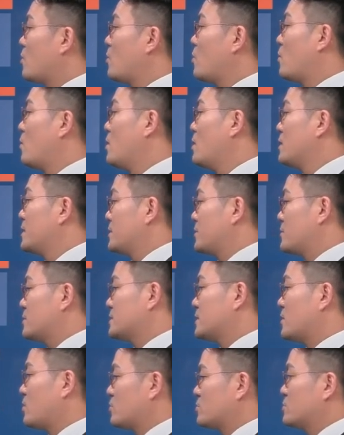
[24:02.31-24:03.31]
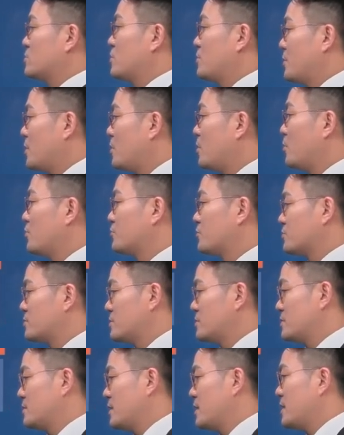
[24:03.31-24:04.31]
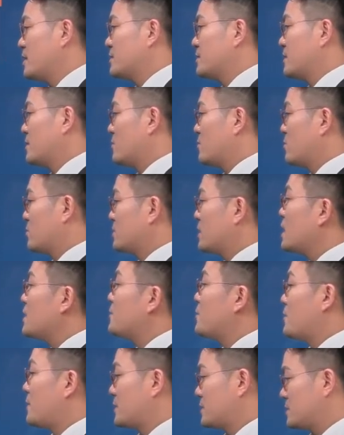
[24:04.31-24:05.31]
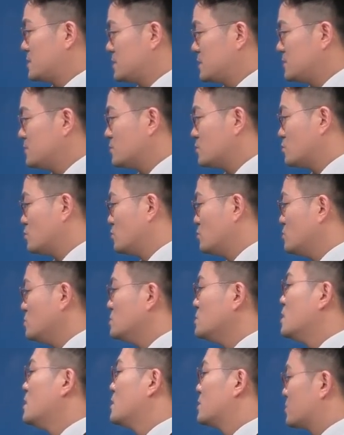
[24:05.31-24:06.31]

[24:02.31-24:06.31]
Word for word: To obtain it under drilling and tapered body implant should be used.